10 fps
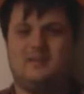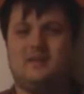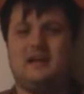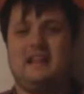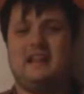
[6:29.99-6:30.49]

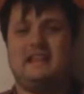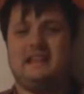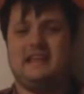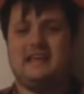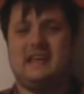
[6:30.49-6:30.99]
Well,
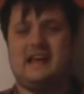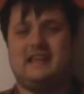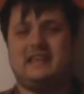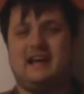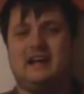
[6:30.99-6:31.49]
yeah, I
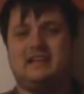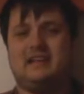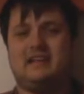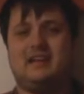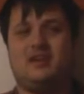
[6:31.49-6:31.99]
get
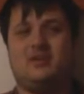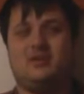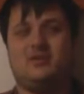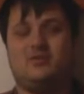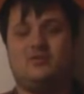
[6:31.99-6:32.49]
that they are
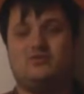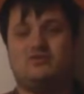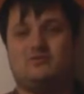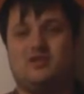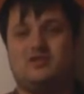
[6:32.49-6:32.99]

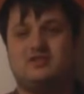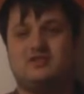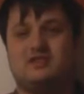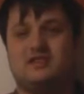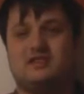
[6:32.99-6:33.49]
huge
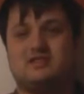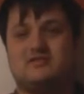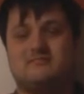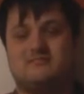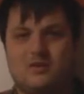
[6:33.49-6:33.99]
monsters.